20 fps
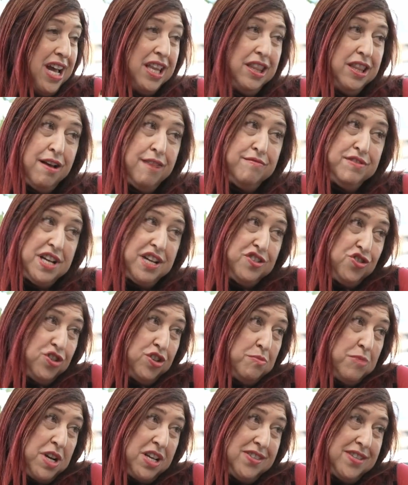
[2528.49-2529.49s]
I love
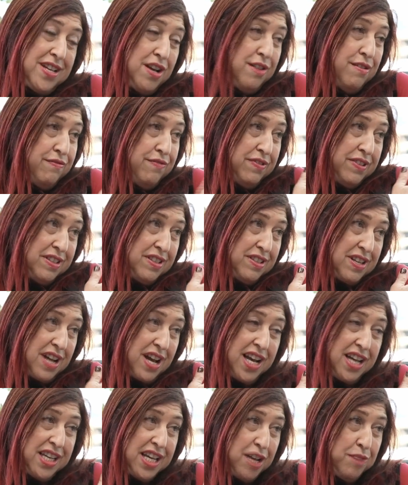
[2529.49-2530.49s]
touching myself and
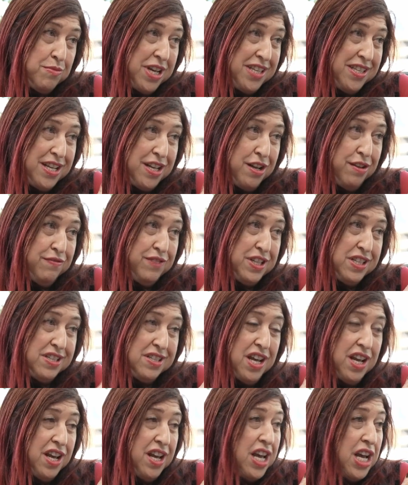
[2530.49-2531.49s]
hugging myself. And
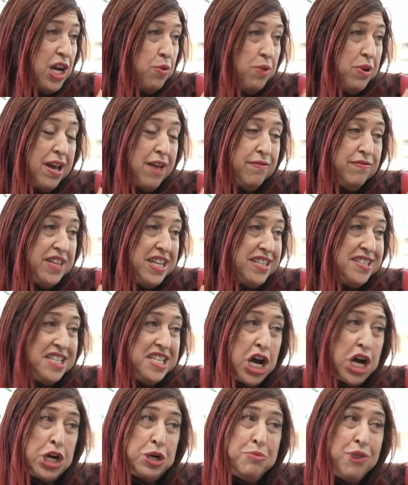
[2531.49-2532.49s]
it's, we have
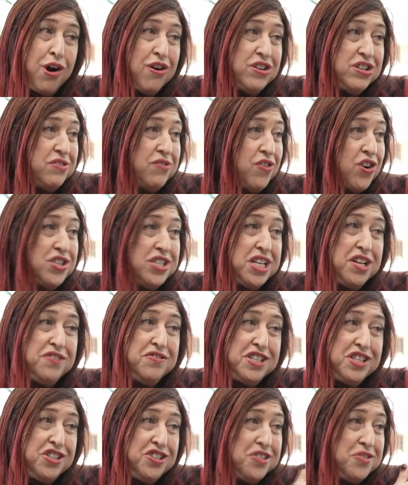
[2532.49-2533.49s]
these young parts of
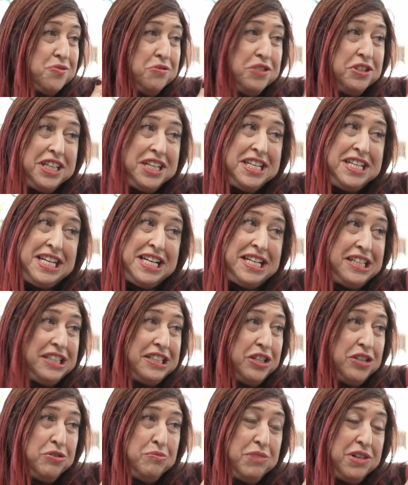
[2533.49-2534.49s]
ourselves that just really need
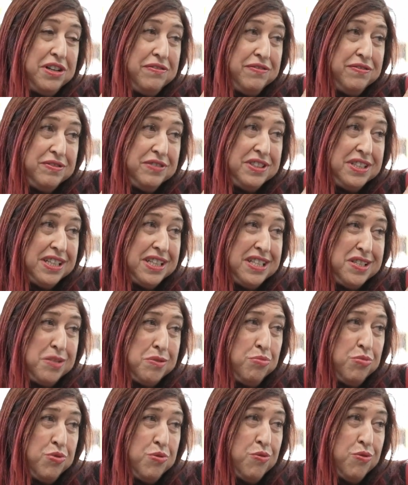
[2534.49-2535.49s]
a little bit of
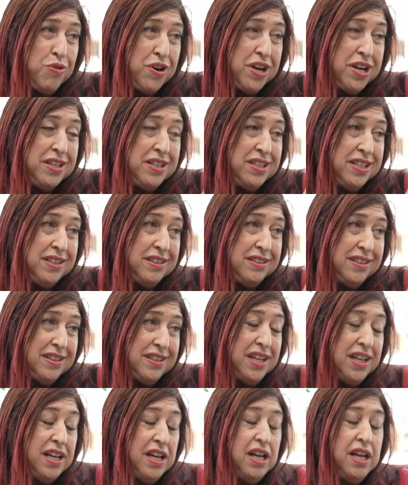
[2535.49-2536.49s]
support and
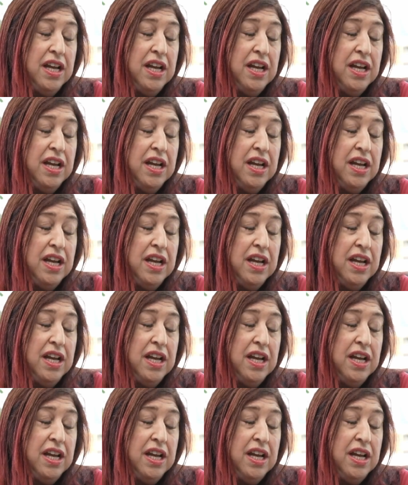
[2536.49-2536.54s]
yeah.